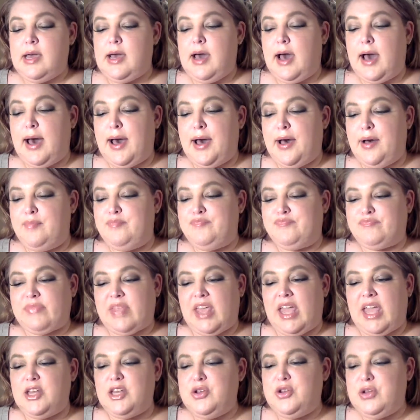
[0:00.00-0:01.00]
Um,
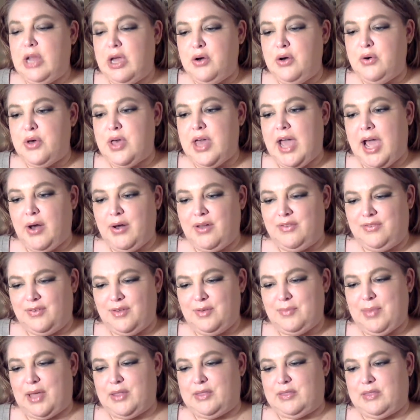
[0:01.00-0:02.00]
and you know how I feel
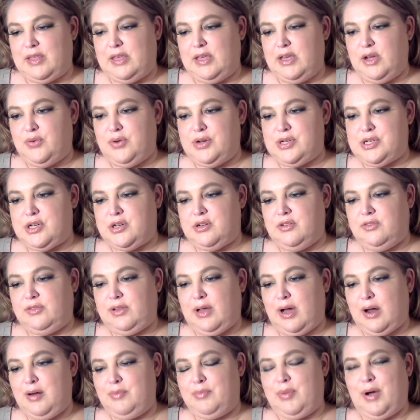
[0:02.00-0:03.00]
about the original
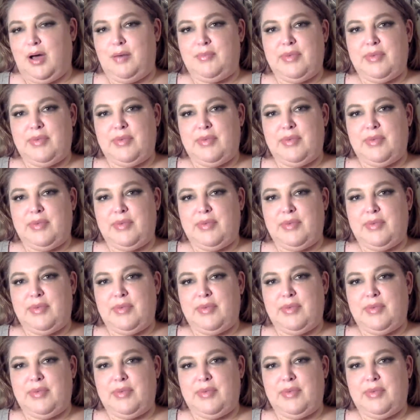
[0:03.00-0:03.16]
flower bomb.